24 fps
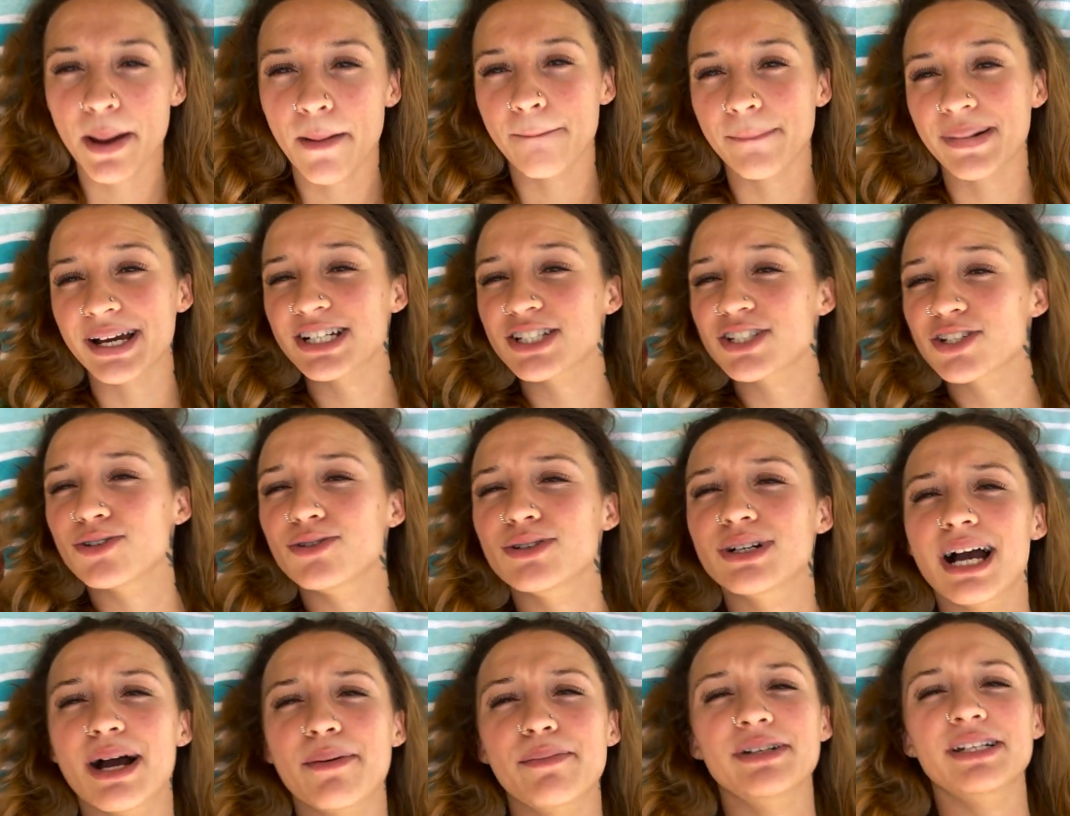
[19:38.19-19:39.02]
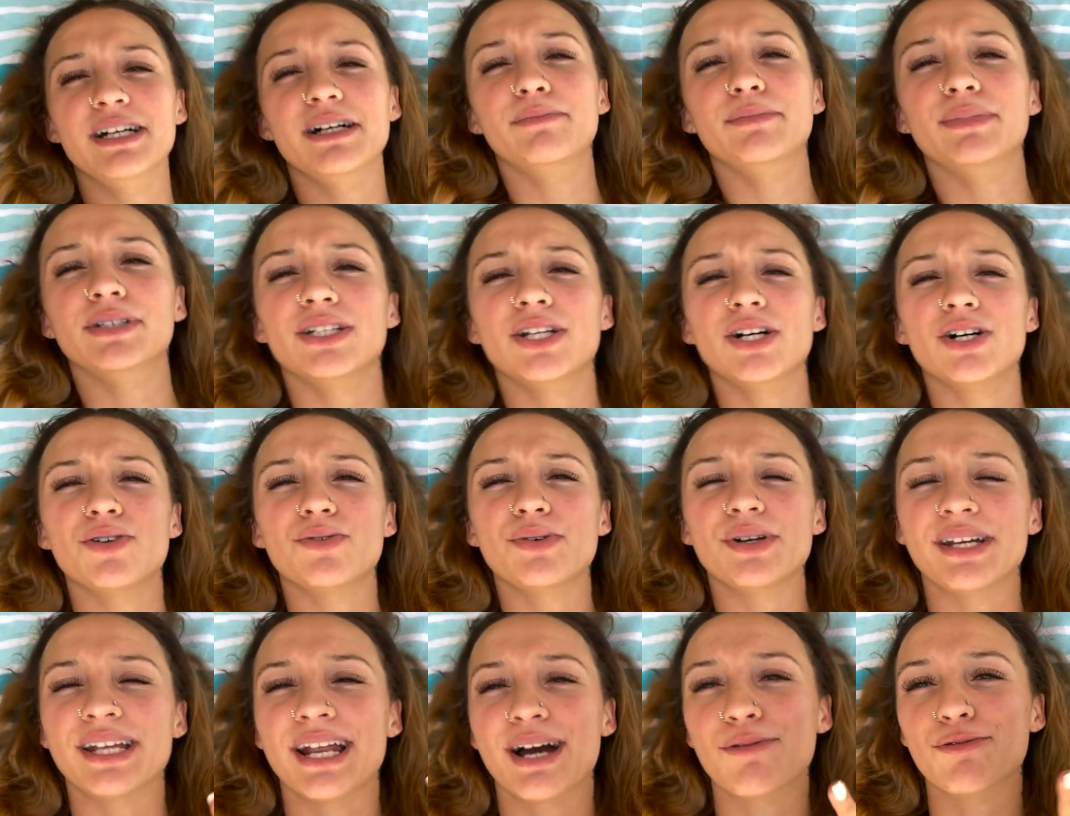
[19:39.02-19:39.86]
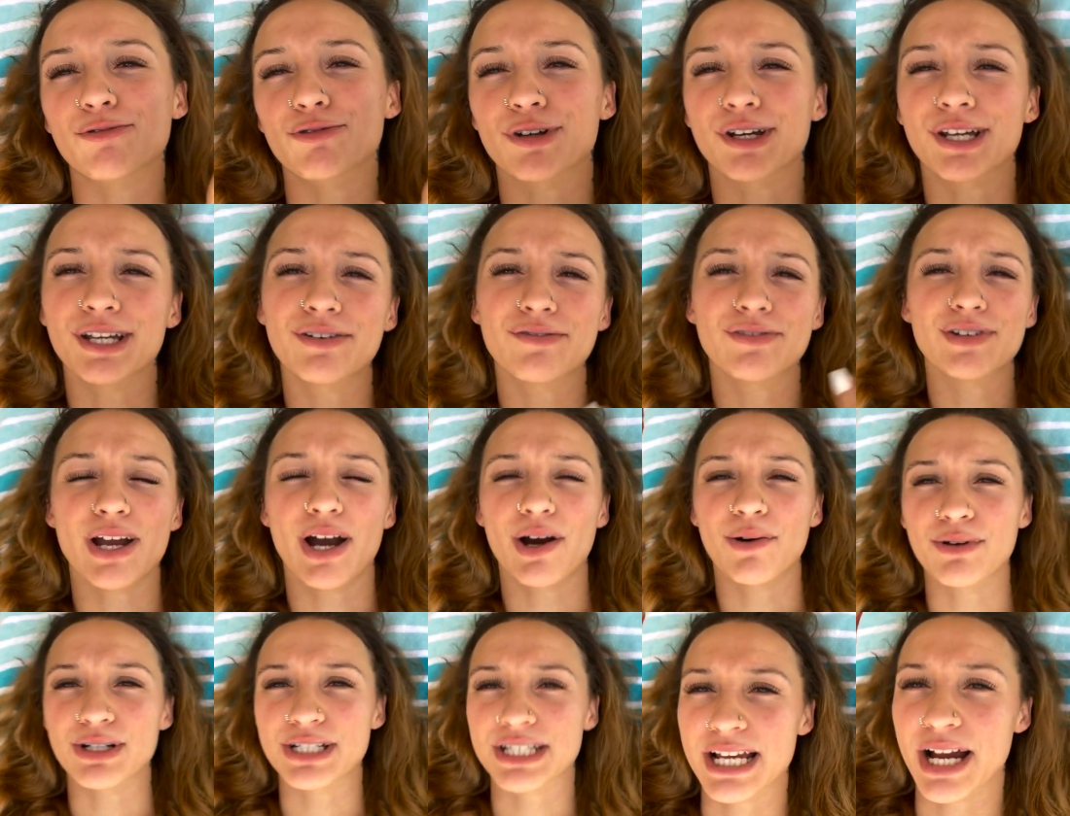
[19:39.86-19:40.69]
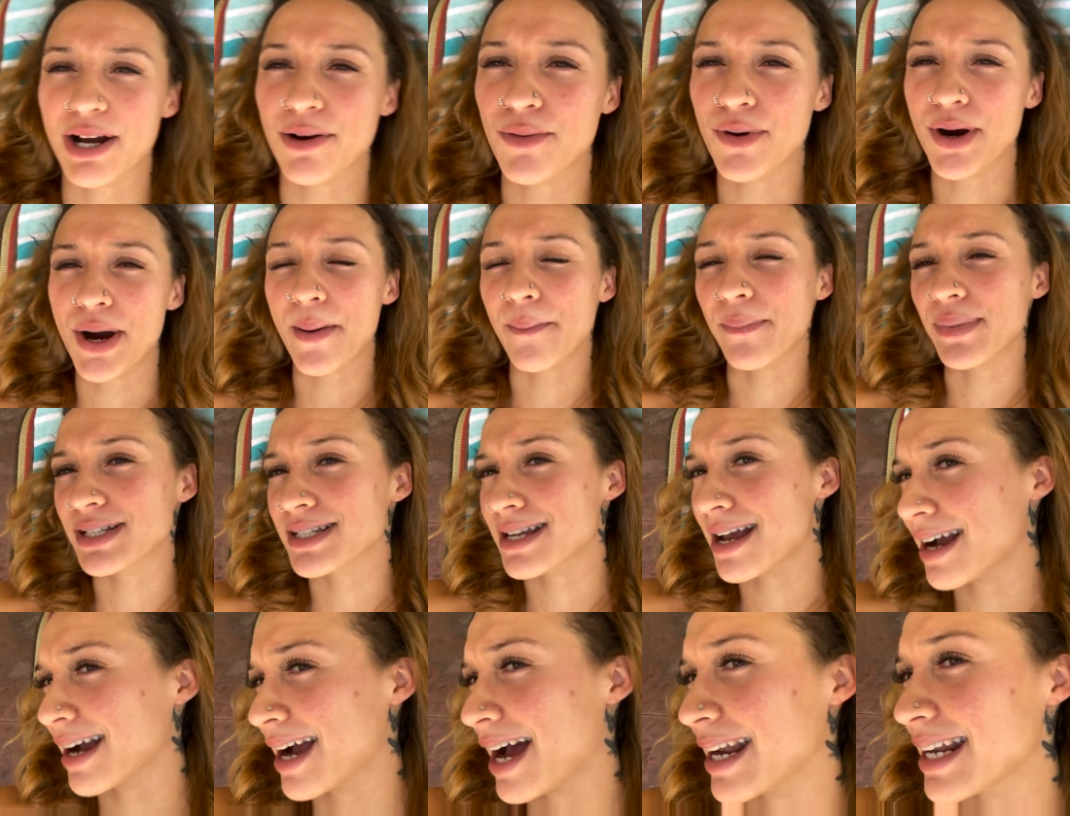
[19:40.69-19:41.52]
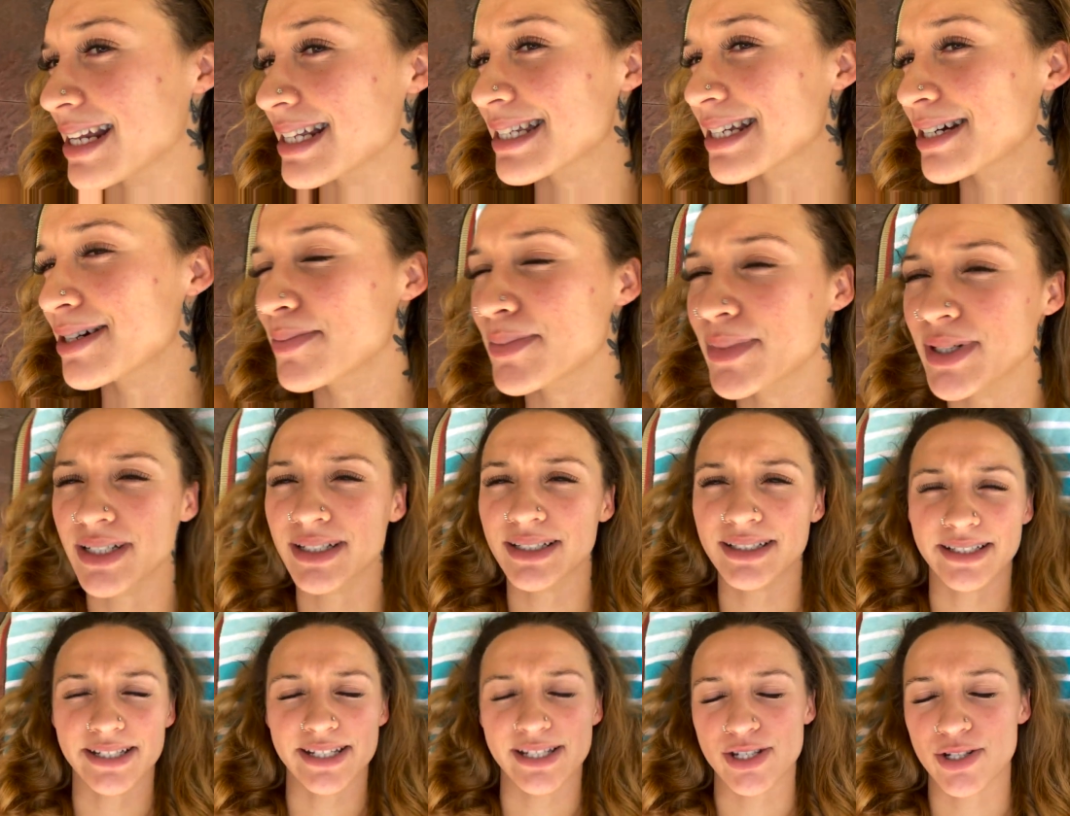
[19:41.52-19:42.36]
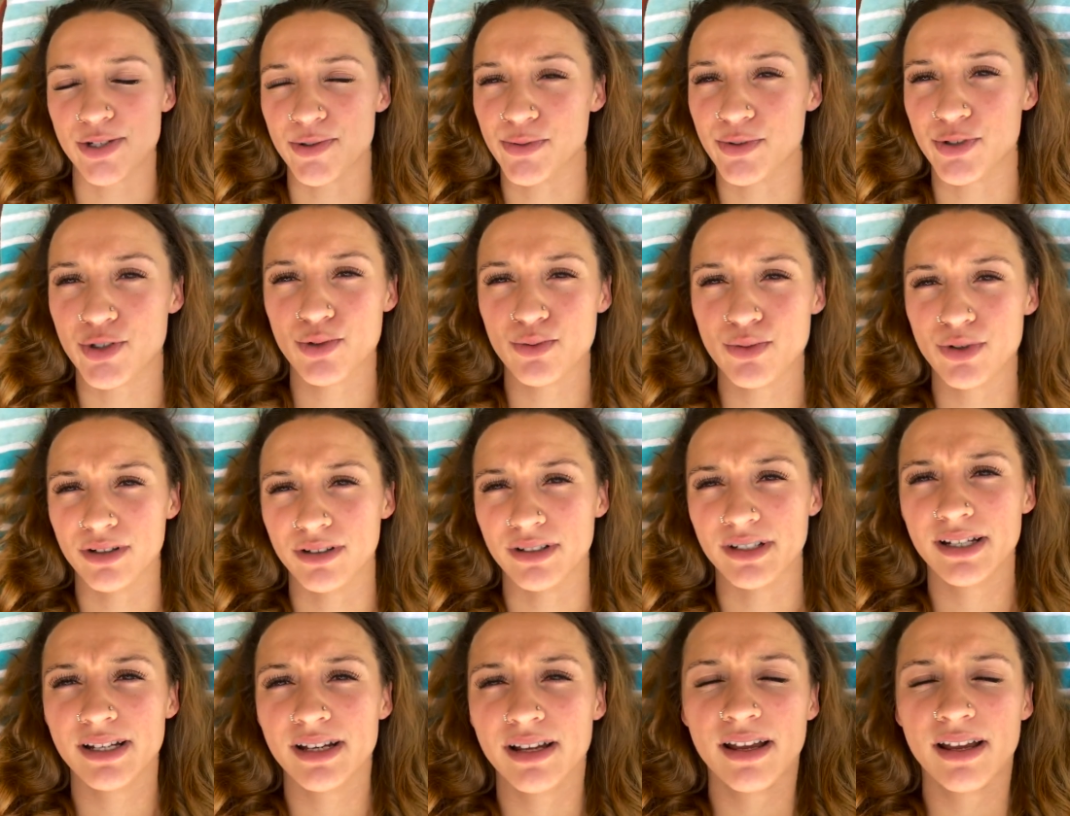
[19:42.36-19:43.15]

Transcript: Make sure you comment down below and I will give y'all what y'all want, but y'all gotta tell me this is what you want.